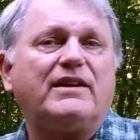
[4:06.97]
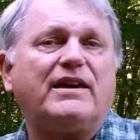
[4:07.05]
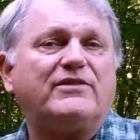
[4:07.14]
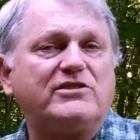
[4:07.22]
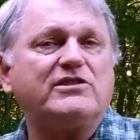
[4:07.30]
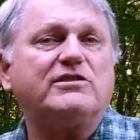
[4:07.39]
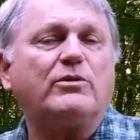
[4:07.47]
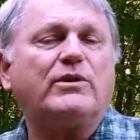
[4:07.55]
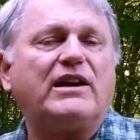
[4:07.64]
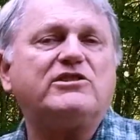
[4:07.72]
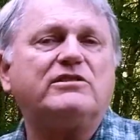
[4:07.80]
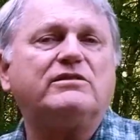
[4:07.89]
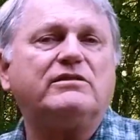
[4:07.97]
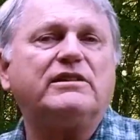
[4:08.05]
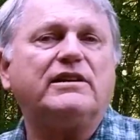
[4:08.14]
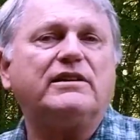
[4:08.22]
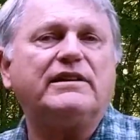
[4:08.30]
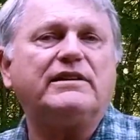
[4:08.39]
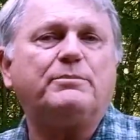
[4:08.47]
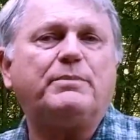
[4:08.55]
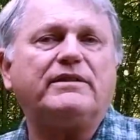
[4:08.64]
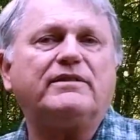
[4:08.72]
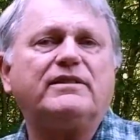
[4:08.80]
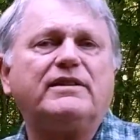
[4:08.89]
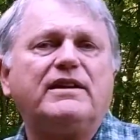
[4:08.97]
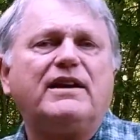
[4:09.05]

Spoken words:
and this is location independent.